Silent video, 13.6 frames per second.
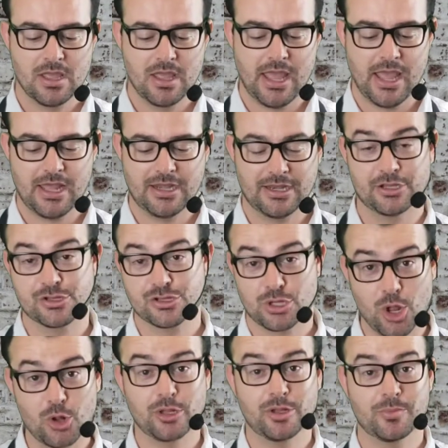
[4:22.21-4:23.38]
and it is
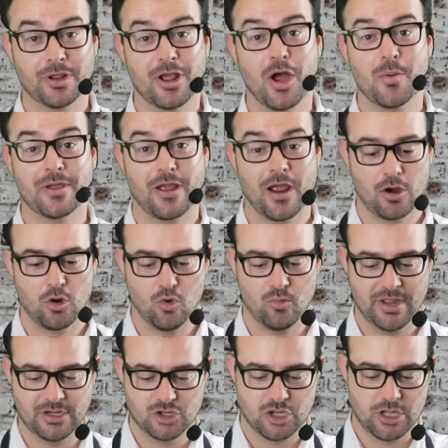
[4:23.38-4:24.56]
slowly becoming our
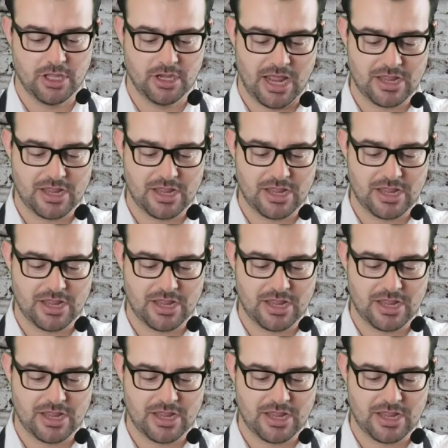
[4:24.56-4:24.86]
homemade gin.